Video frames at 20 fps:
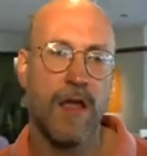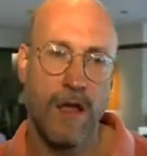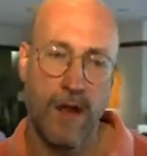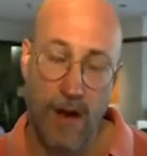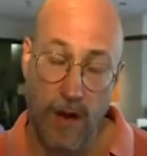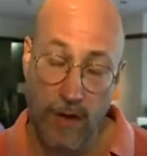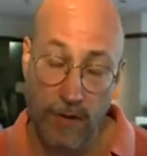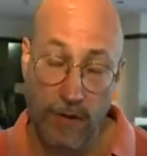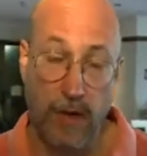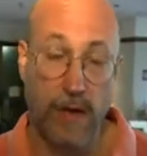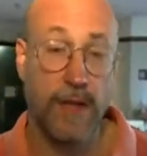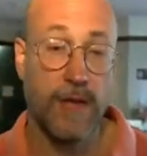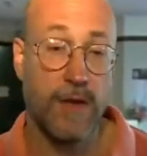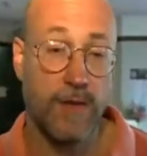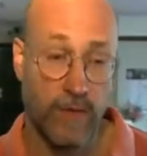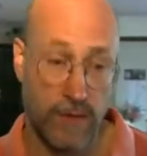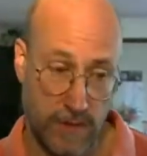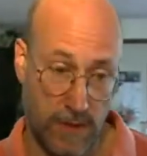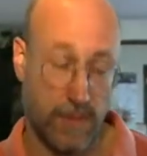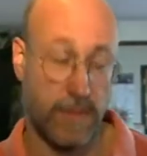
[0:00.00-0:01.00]
You know, look, he
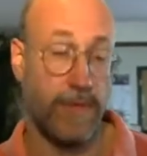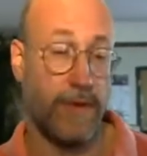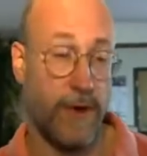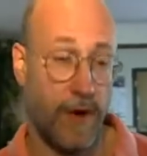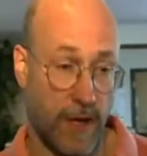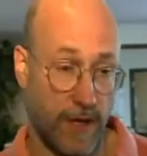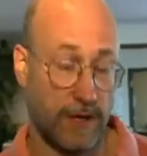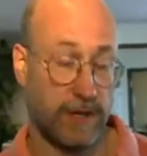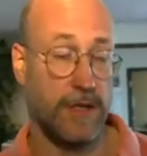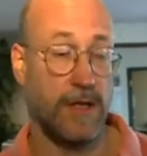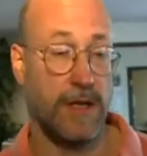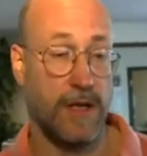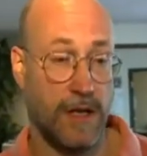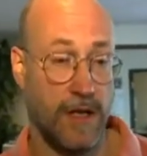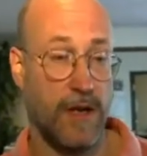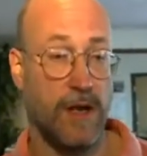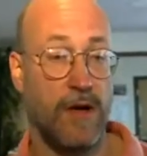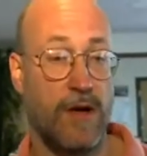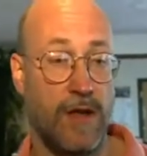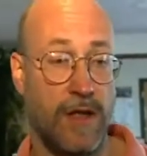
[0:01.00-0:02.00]
was the boss, and
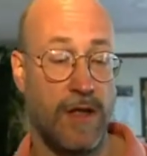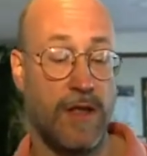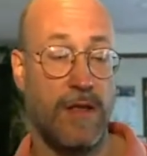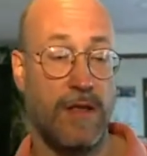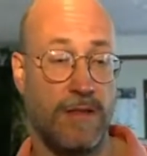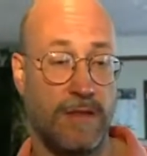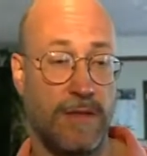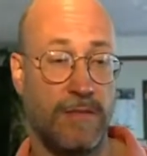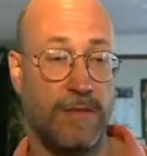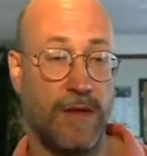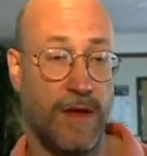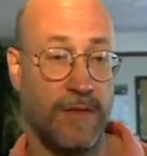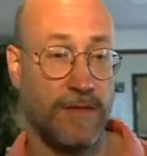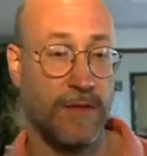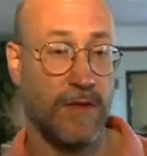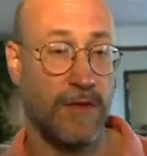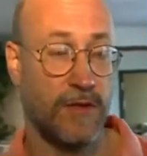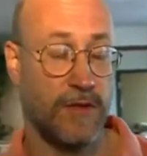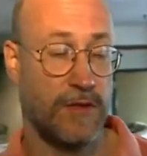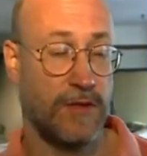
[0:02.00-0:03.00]
you know, sometimes
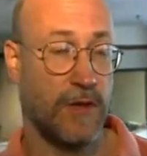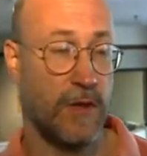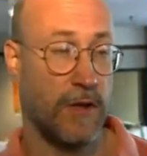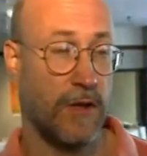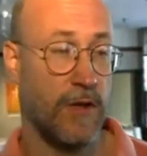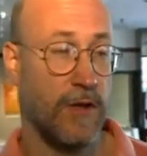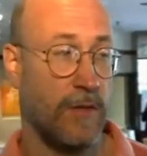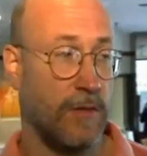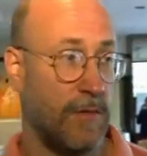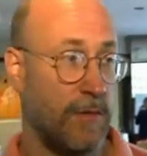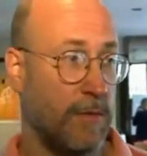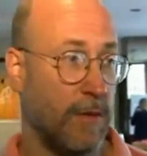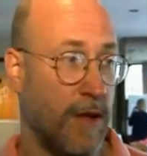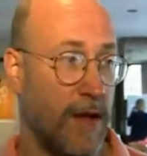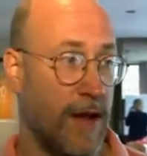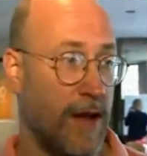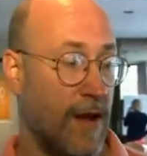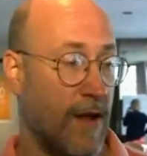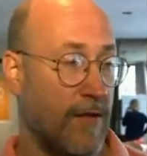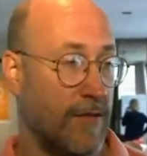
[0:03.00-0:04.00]
on your solo, you'd be
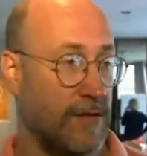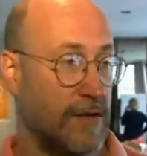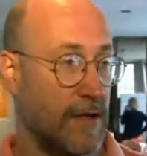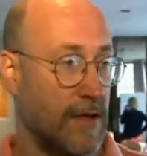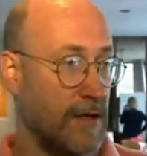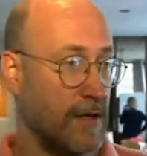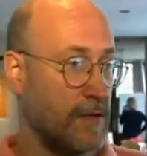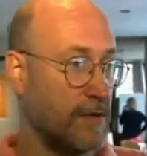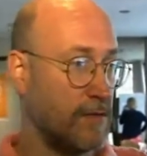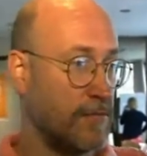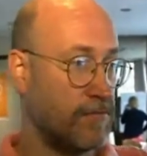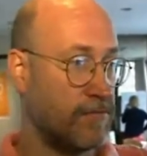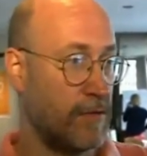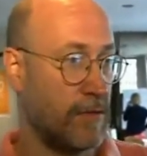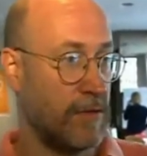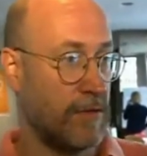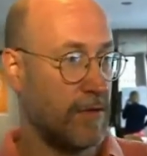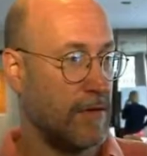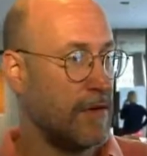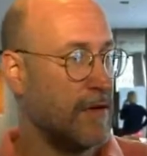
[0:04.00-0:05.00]
playing, and all of a sudden
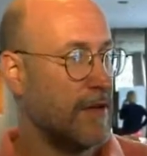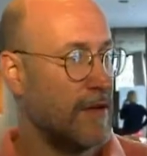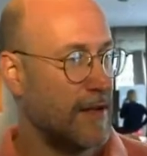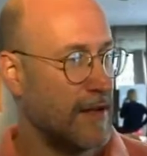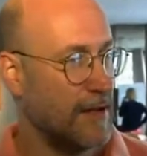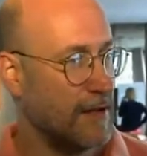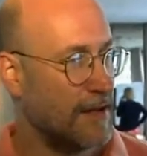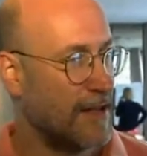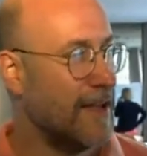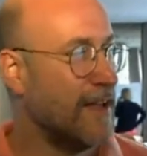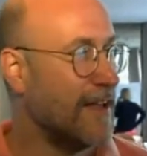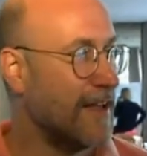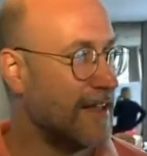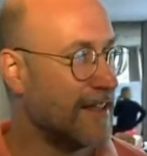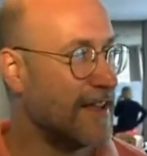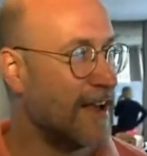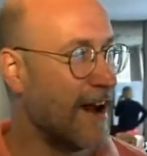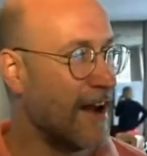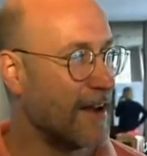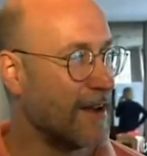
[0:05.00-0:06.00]
he'd
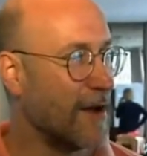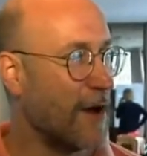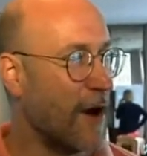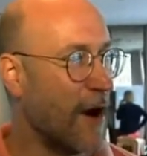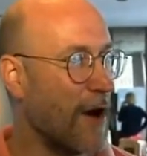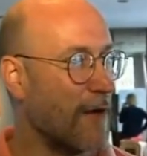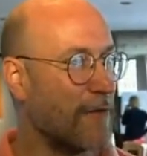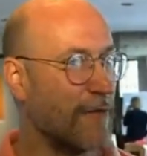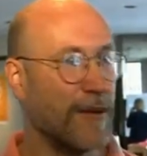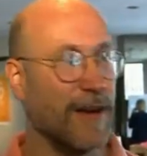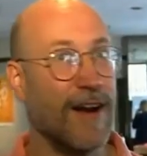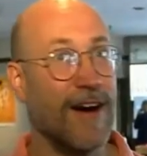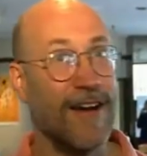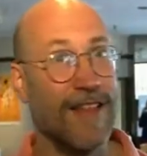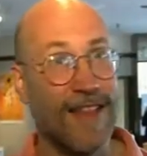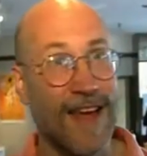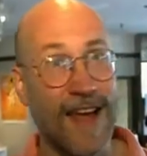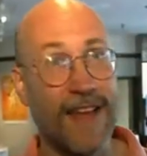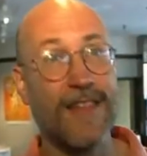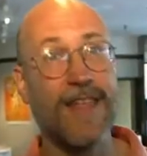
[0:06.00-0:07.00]
cut you off. You know,
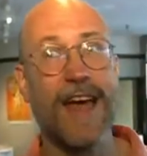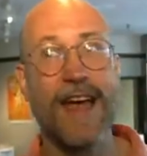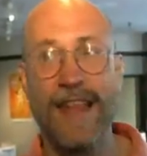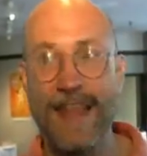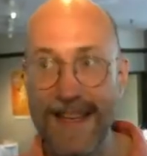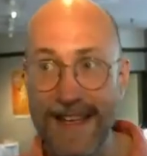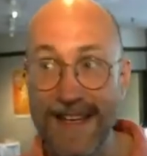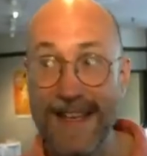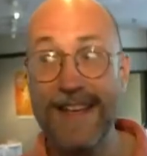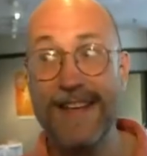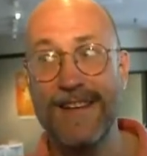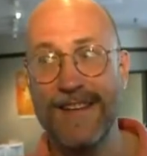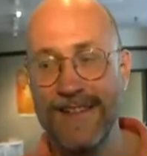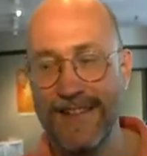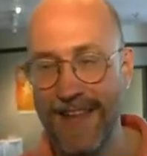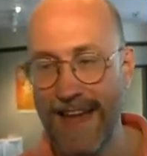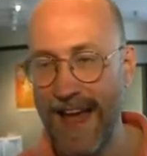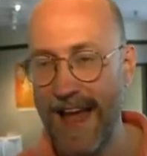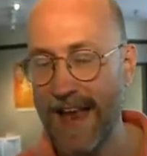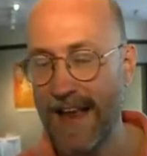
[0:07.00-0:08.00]
that he did do
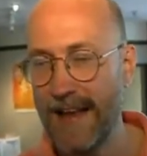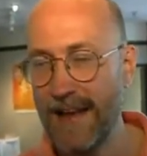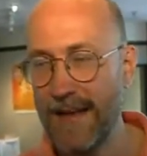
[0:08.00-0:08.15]
that.